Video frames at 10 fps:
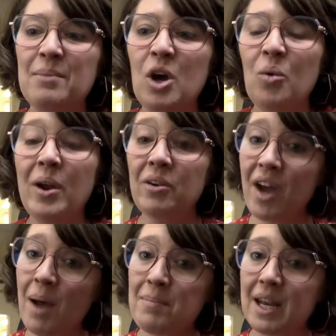we are
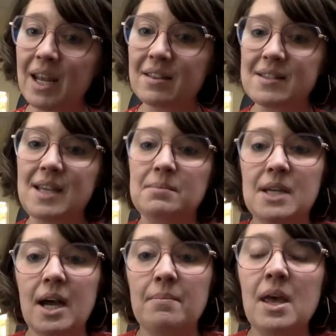not meeting at the same
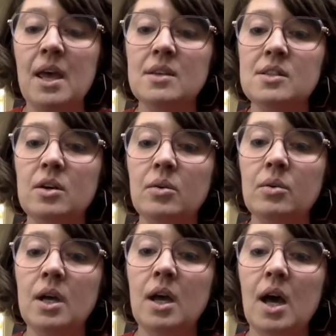time.
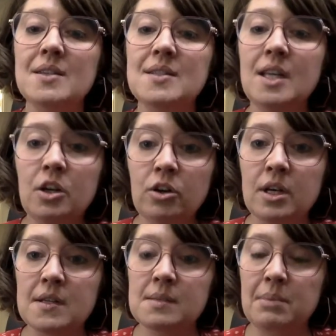So a
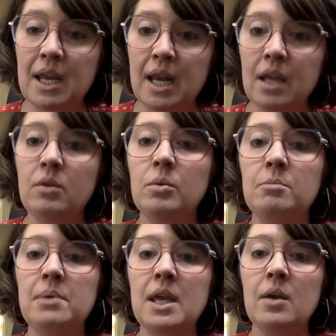synchronous meeting
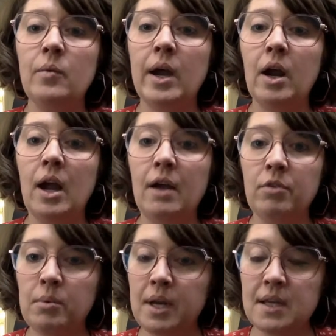would be where
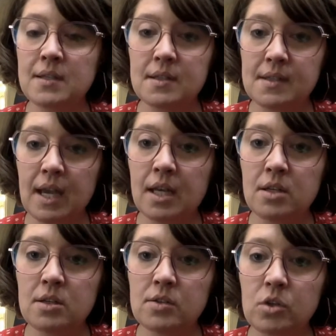everyone has to sign
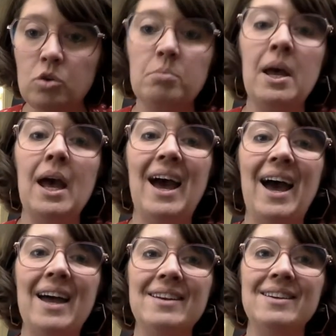into Zoom
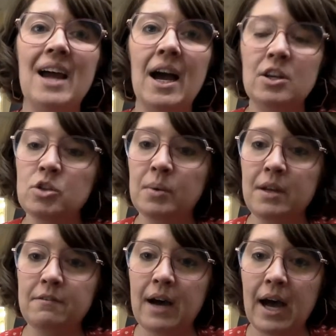at
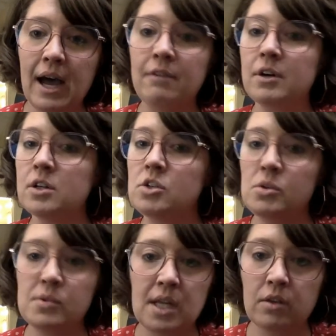9:25 on Tuesday and